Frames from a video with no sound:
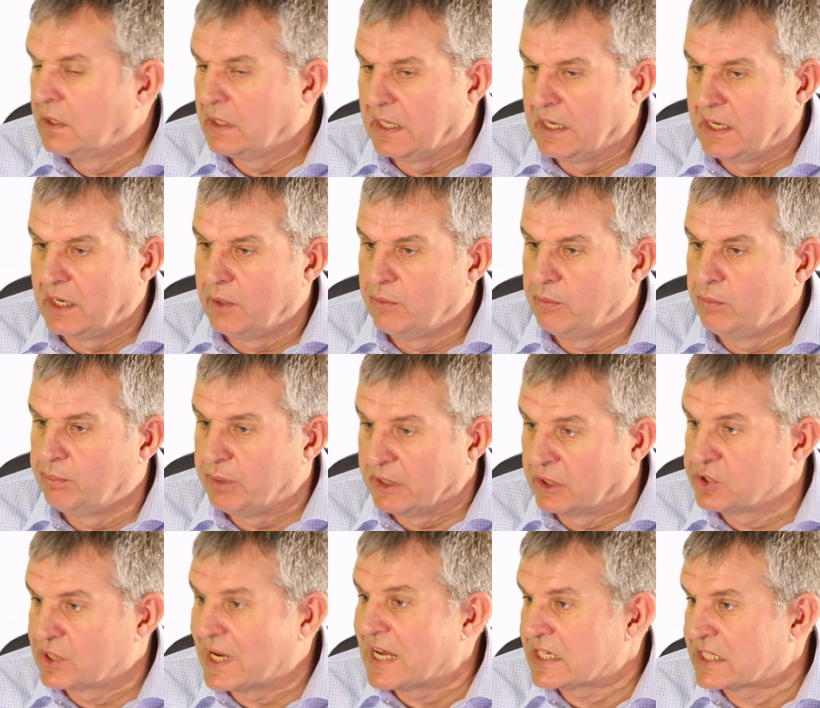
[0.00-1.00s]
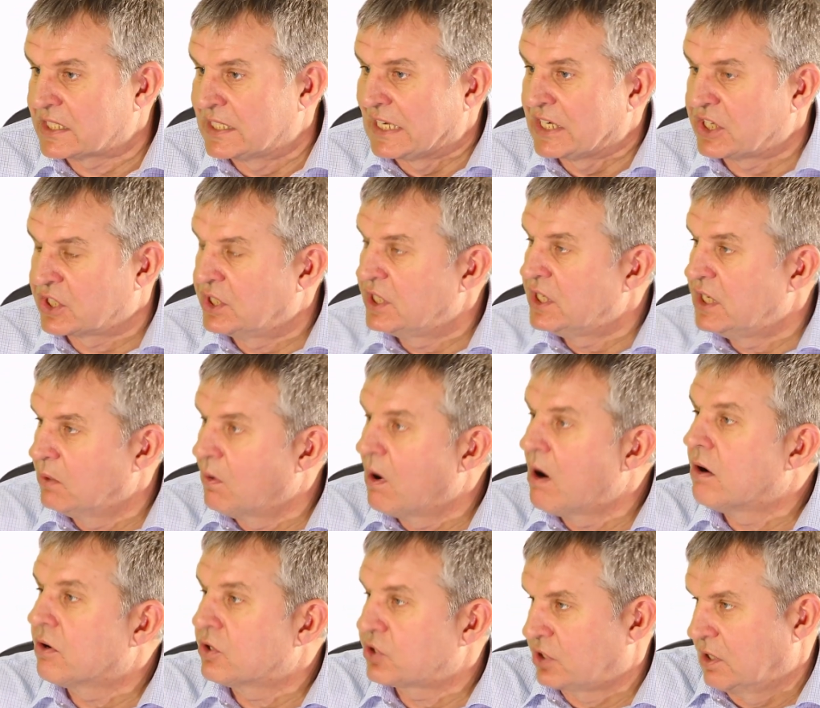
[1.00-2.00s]
Um, because at 60, you
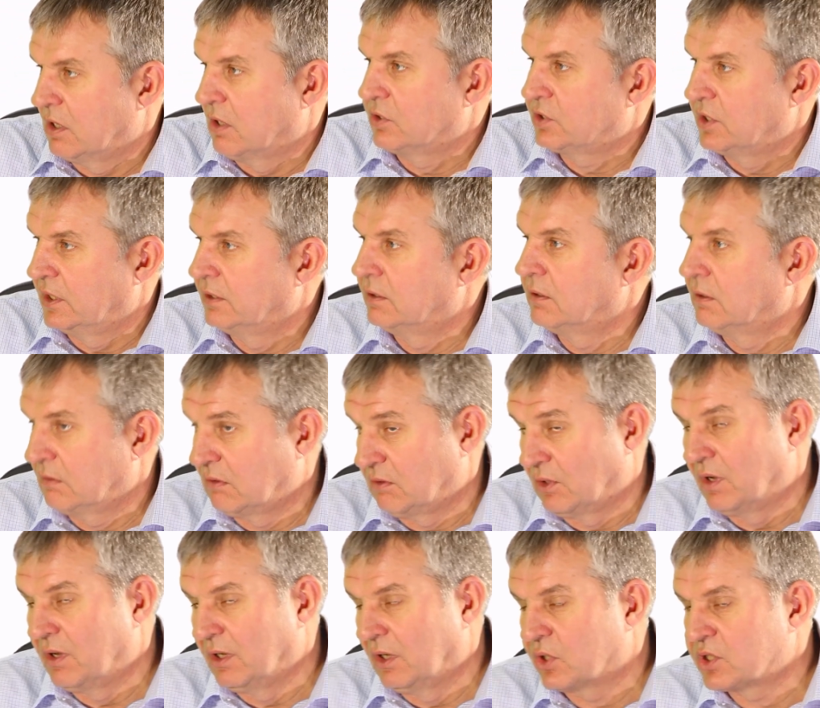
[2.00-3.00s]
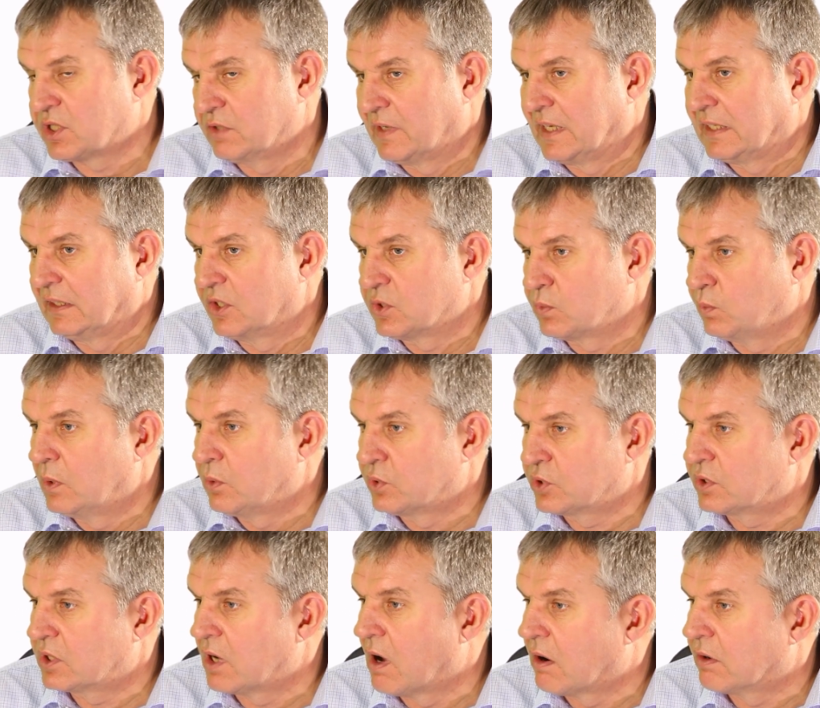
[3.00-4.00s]
are starting, or a lot of anglers will
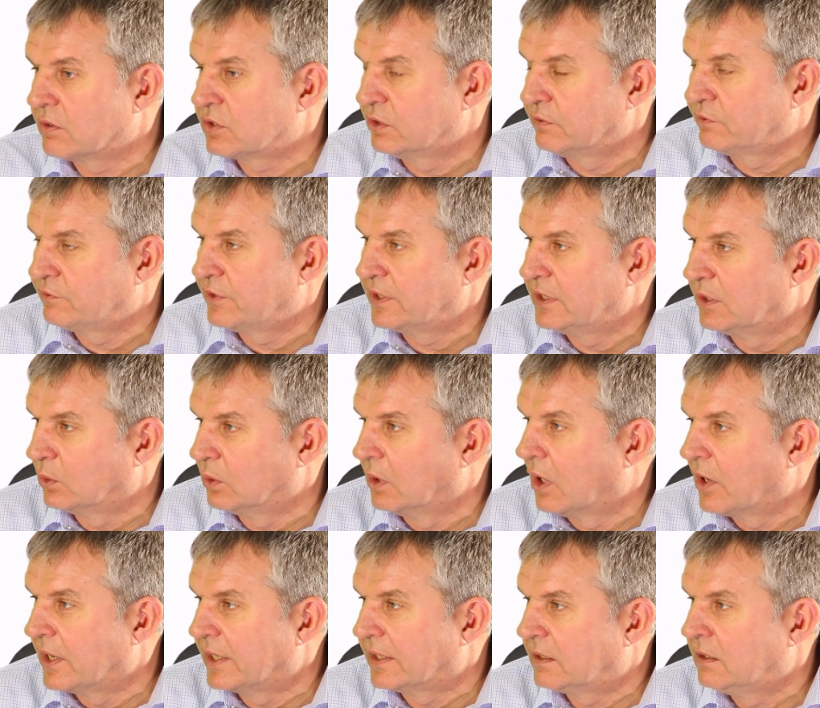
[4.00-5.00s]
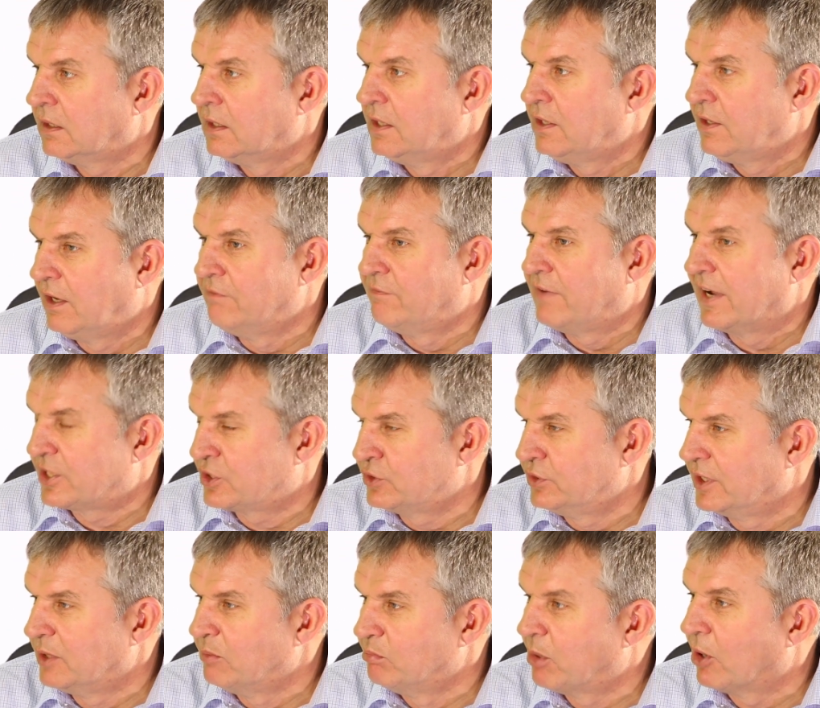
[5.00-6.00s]
start to feel like a
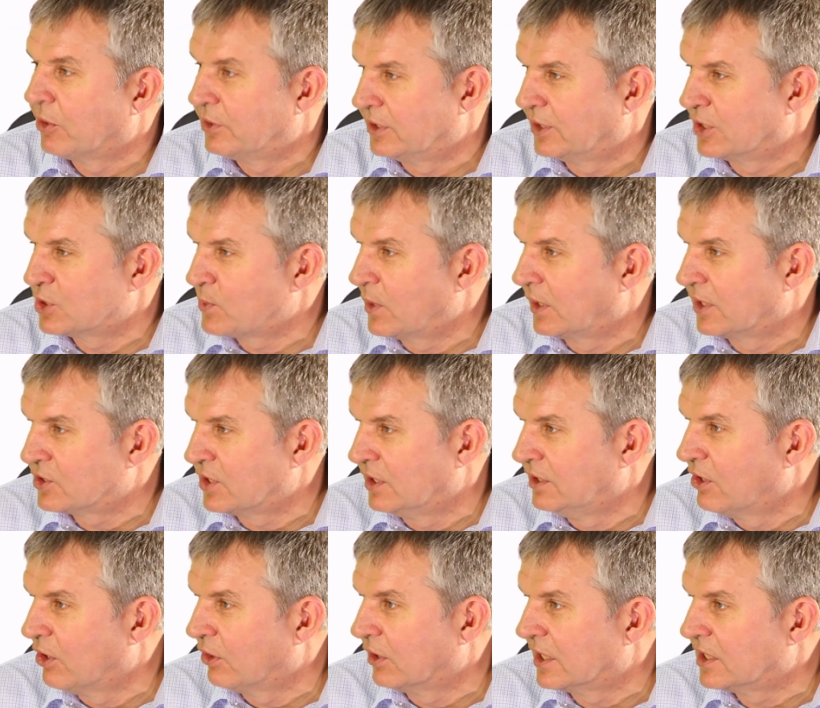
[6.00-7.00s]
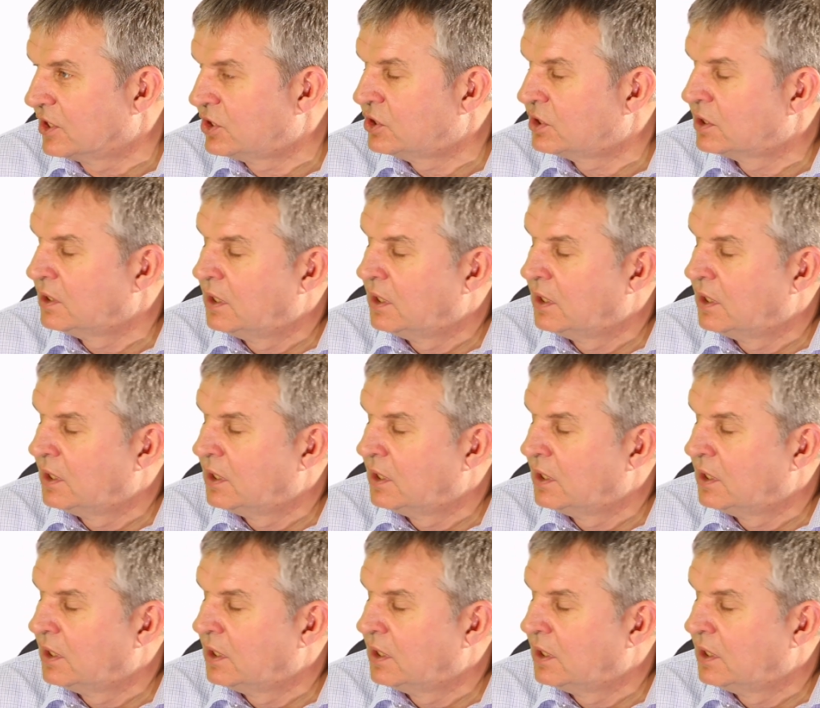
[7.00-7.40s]
veteran in body as well as in knowledge.